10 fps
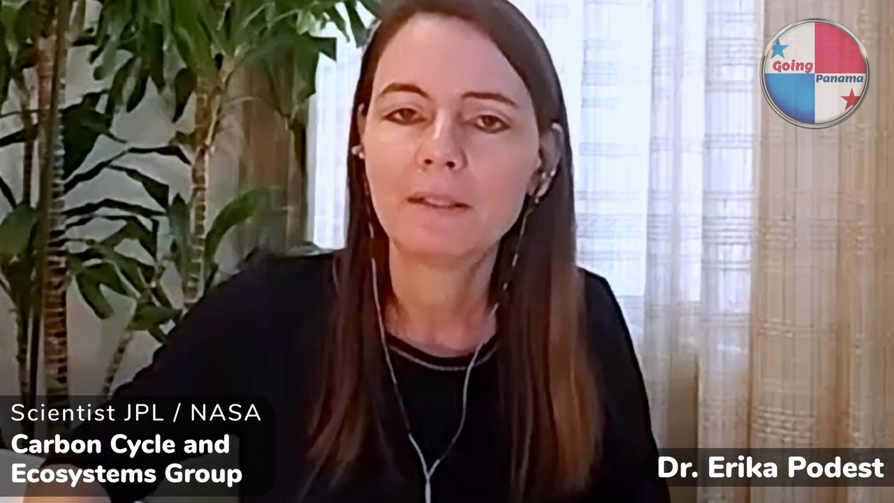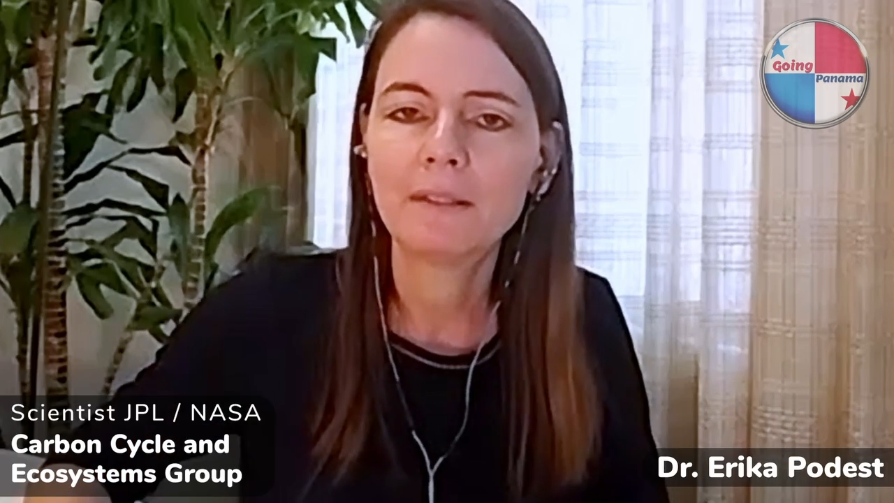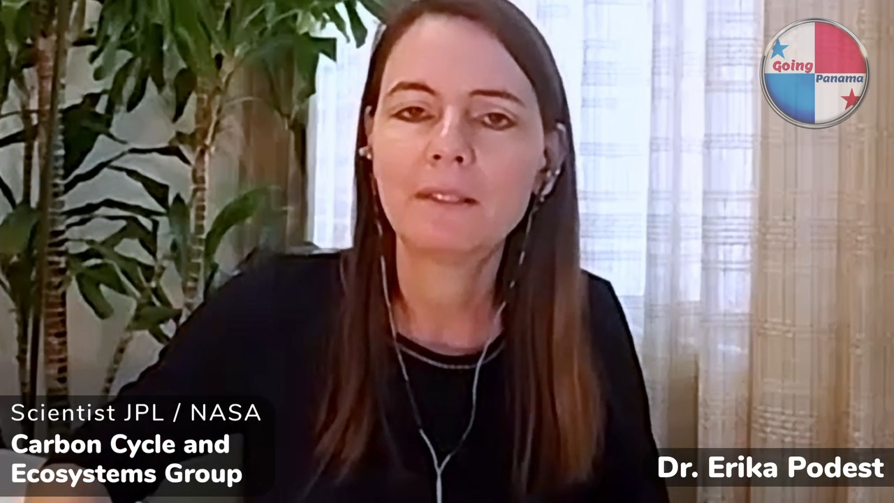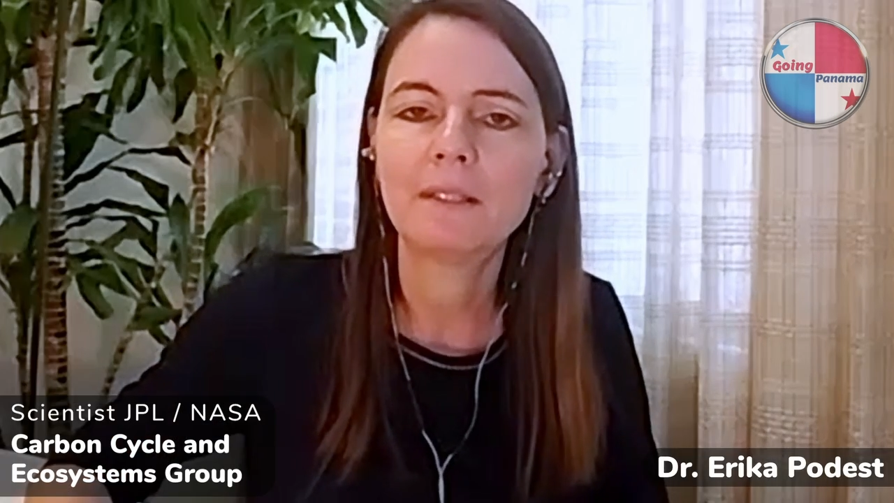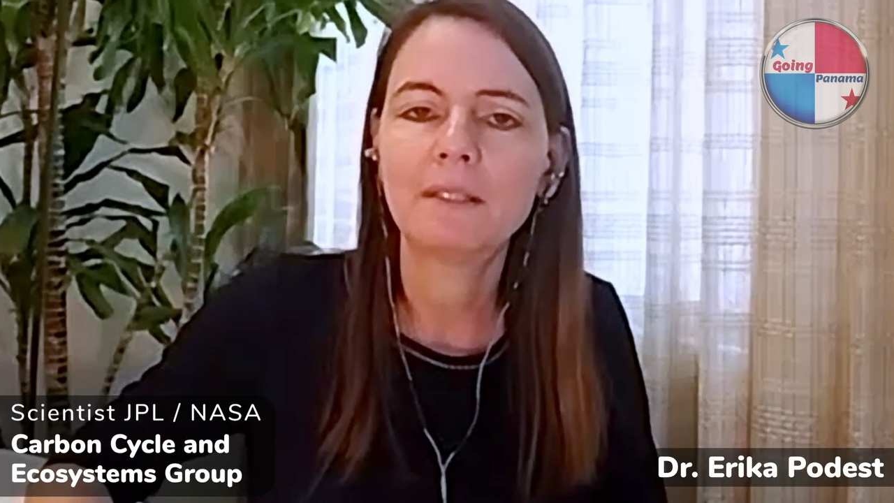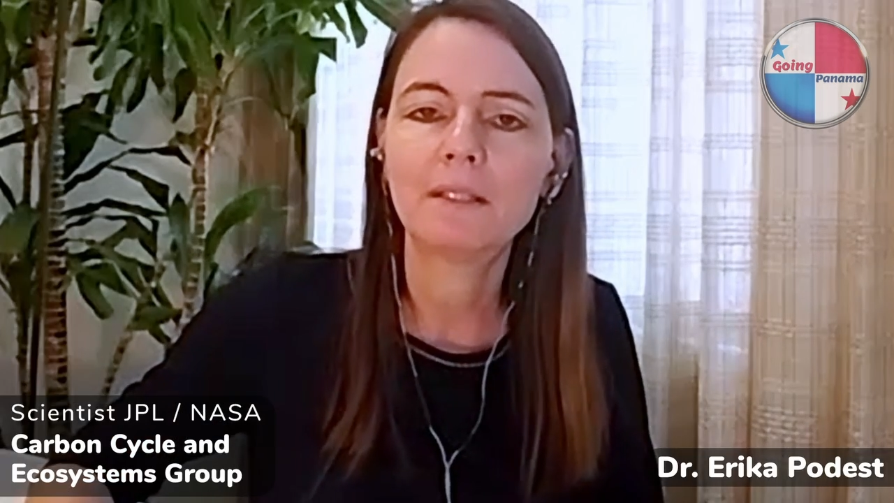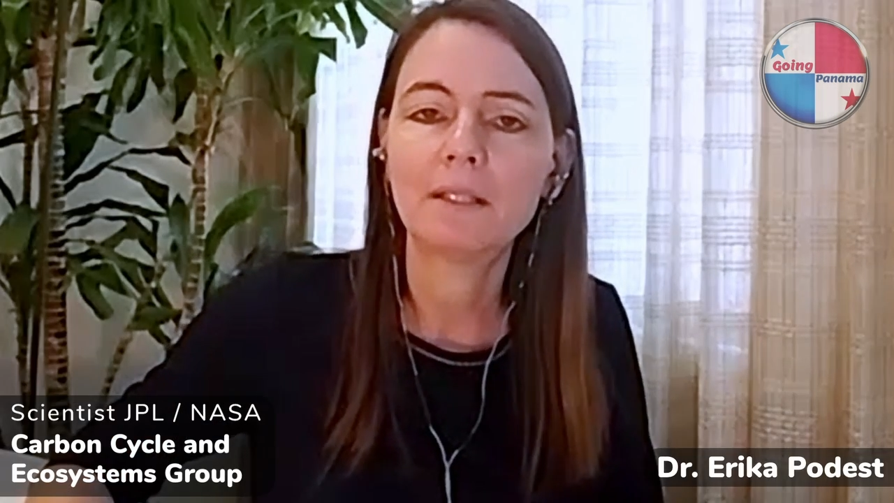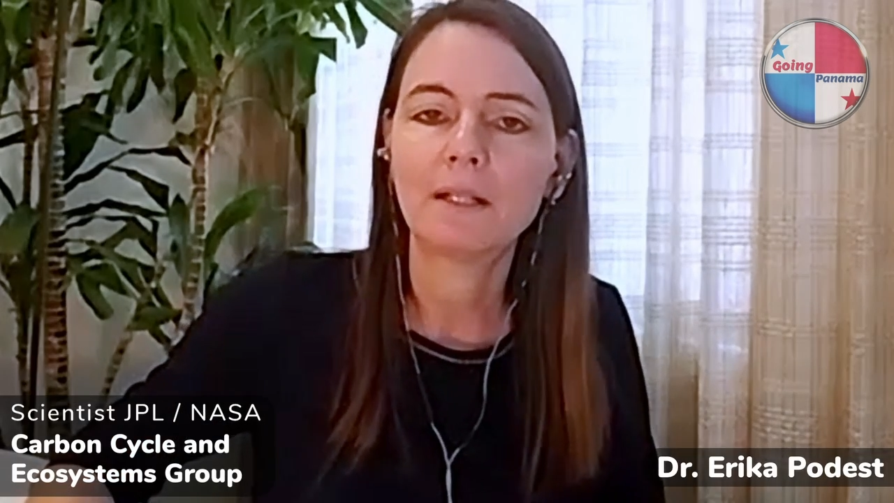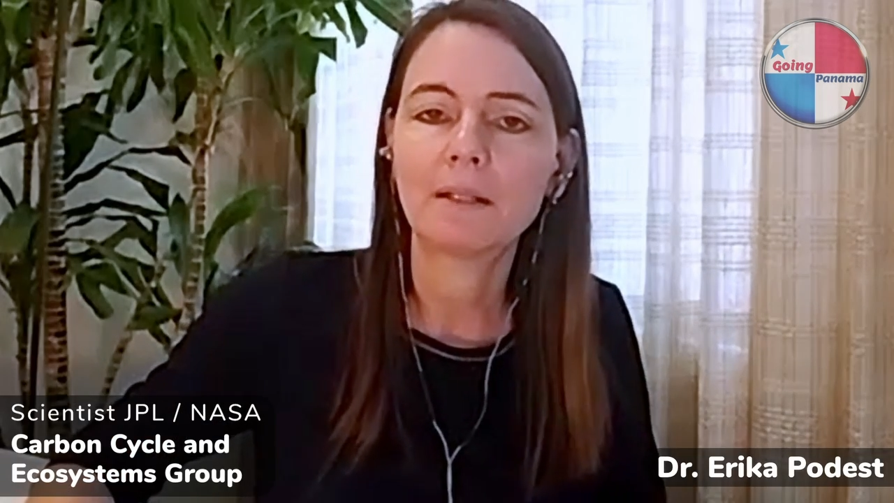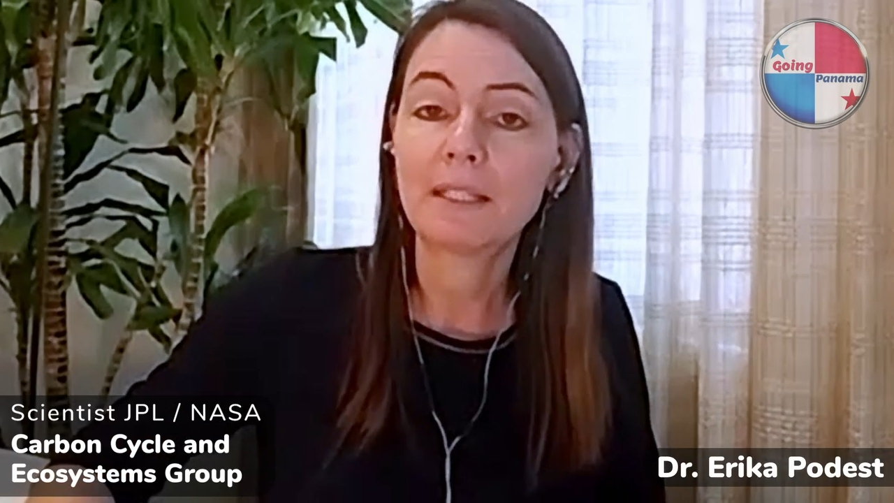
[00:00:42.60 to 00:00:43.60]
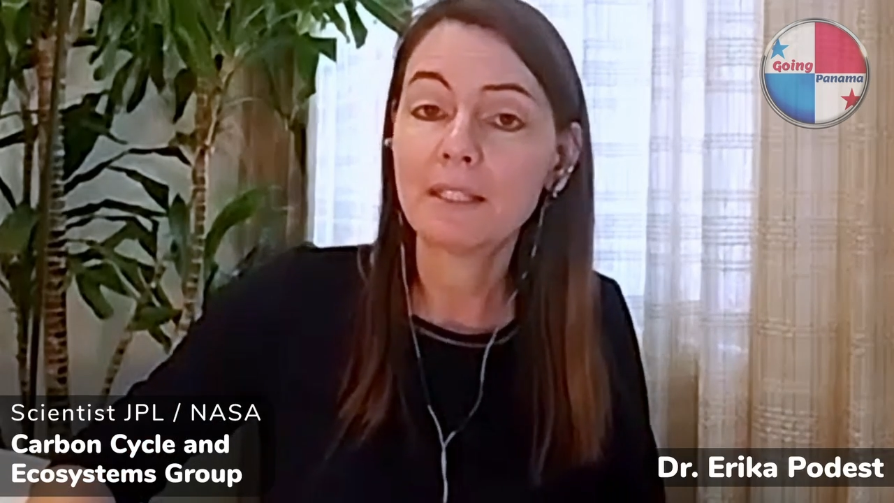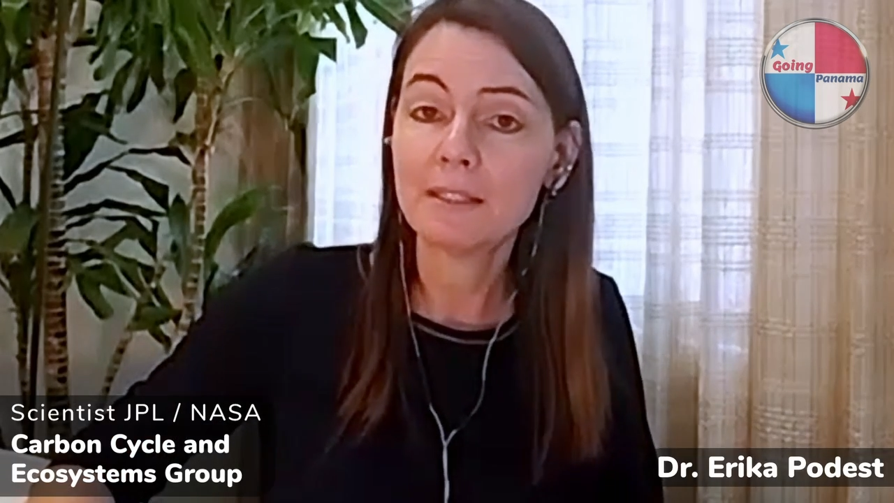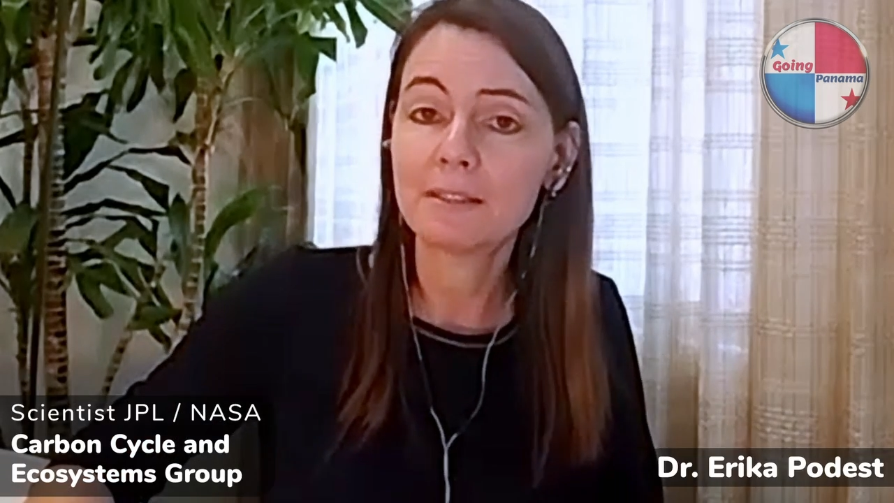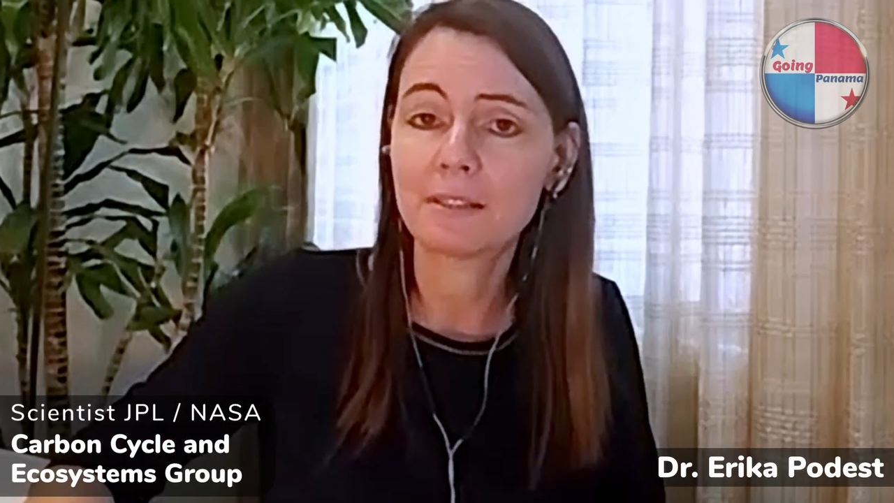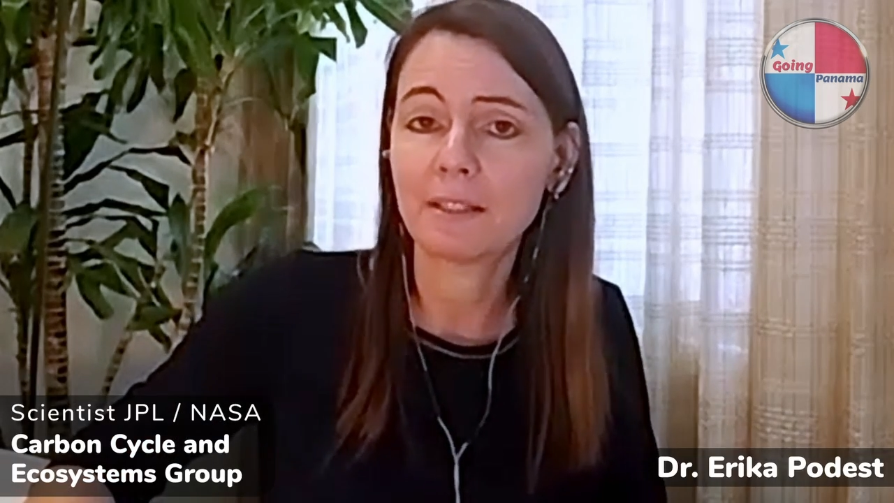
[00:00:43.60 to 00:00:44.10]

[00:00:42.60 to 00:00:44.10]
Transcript: the kids